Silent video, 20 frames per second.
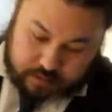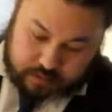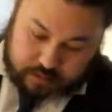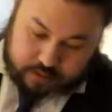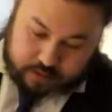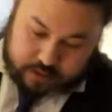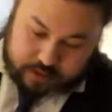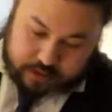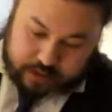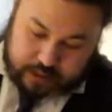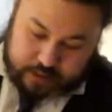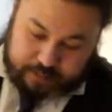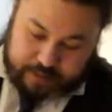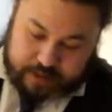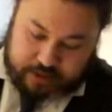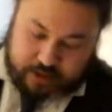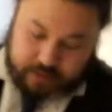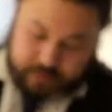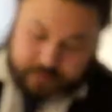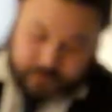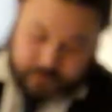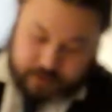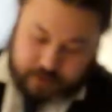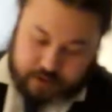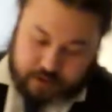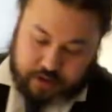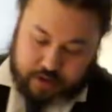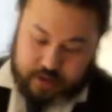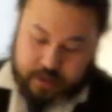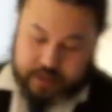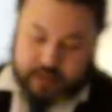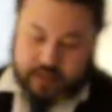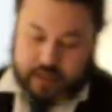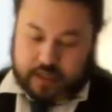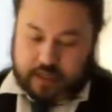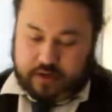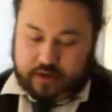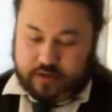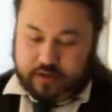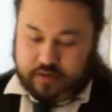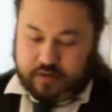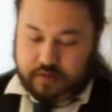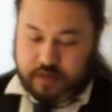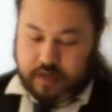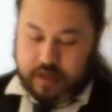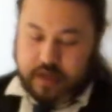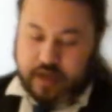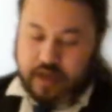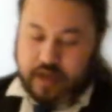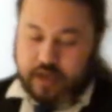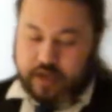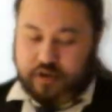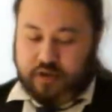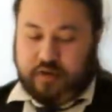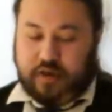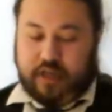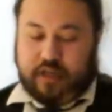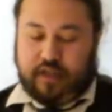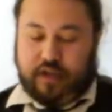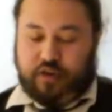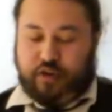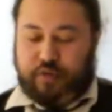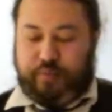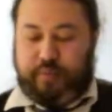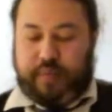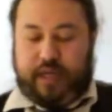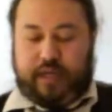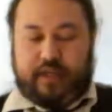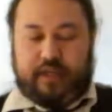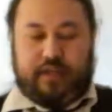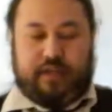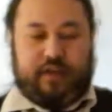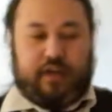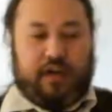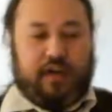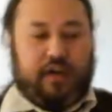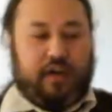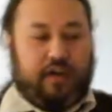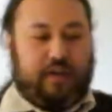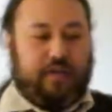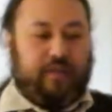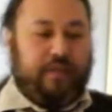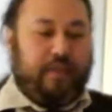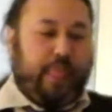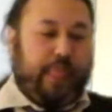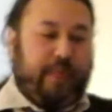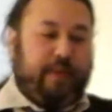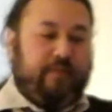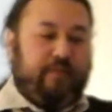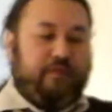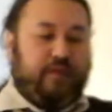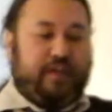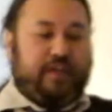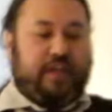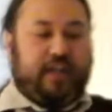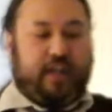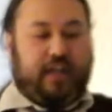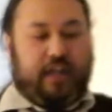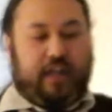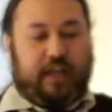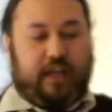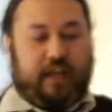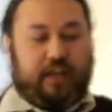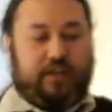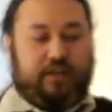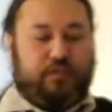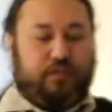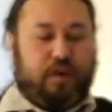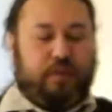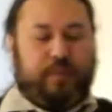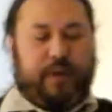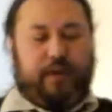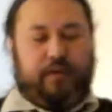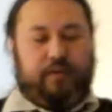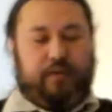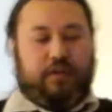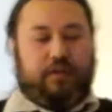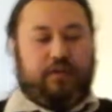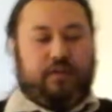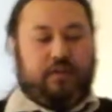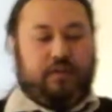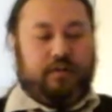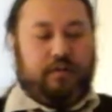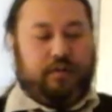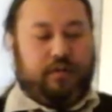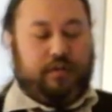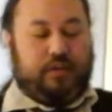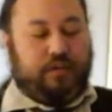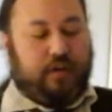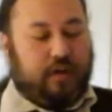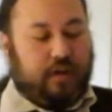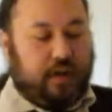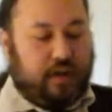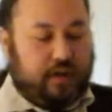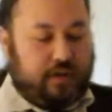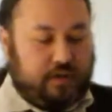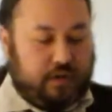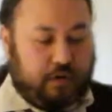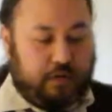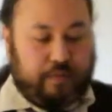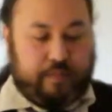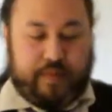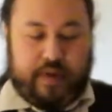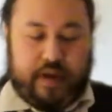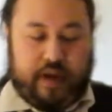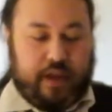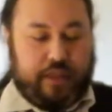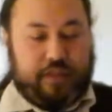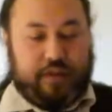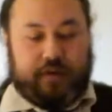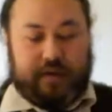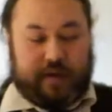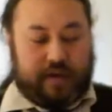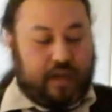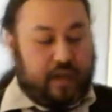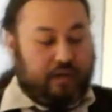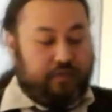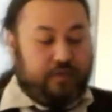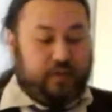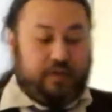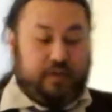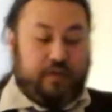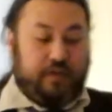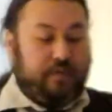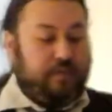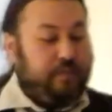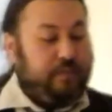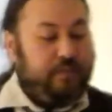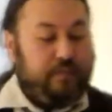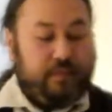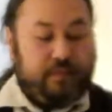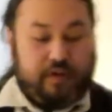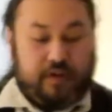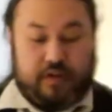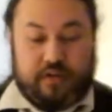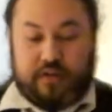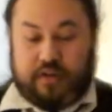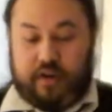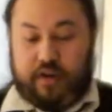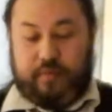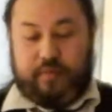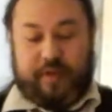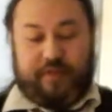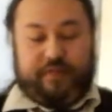Just a little bit, just for the color sake, and just to get, so there's a good mix for chili and strawberry and also chocolate, so I thought that was just gonna be